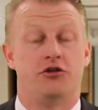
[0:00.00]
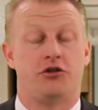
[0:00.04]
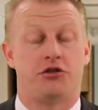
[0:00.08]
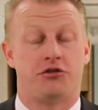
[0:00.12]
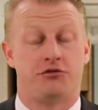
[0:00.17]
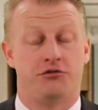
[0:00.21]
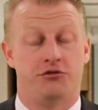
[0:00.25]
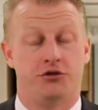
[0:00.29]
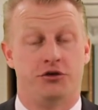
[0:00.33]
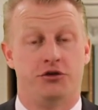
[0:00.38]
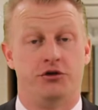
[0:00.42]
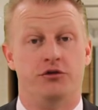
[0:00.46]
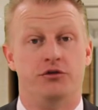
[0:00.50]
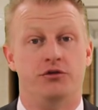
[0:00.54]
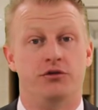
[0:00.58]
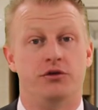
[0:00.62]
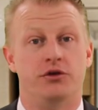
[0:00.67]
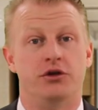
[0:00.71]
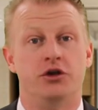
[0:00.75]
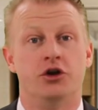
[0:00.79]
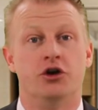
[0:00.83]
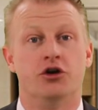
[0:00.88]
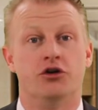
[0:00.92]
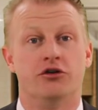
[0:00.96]

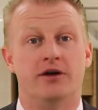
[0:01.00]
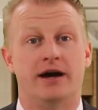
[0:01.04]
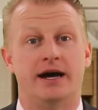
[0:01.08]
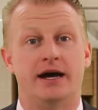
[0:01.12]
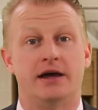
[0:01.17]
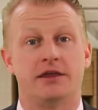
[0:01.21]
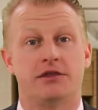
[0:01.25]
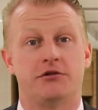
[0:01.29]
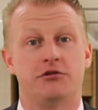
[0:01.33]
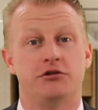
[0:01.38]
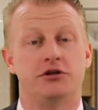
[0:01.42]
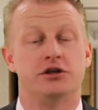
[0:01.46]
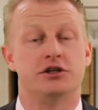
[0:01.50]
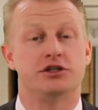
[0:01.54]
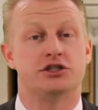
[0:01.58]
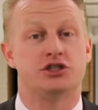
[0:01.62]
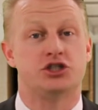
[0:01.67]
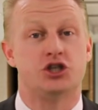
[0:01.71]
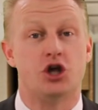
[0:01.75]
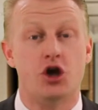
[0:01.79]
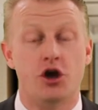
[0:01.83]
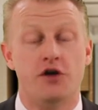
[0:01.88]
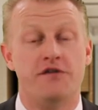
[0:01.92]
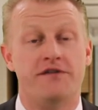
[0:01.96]
through your uh, through your
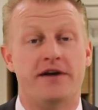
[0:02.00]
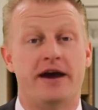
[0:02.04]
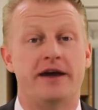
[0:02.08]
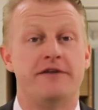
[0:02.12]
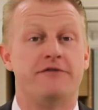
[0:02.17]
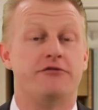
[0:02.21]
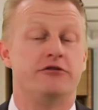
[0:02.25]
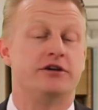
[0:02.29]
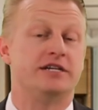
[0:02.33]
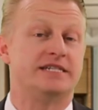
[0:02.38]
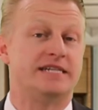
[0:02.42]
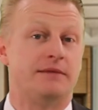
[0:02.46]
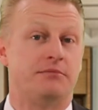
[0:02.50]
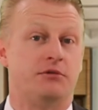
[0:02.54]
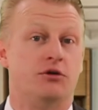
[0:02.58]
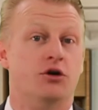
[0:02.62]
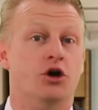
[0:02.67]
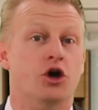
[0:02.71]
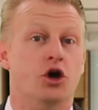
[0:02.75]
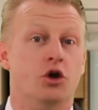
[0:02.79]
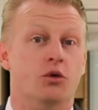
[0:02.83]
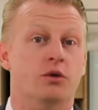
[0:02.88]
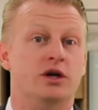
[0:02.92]
survey, for example,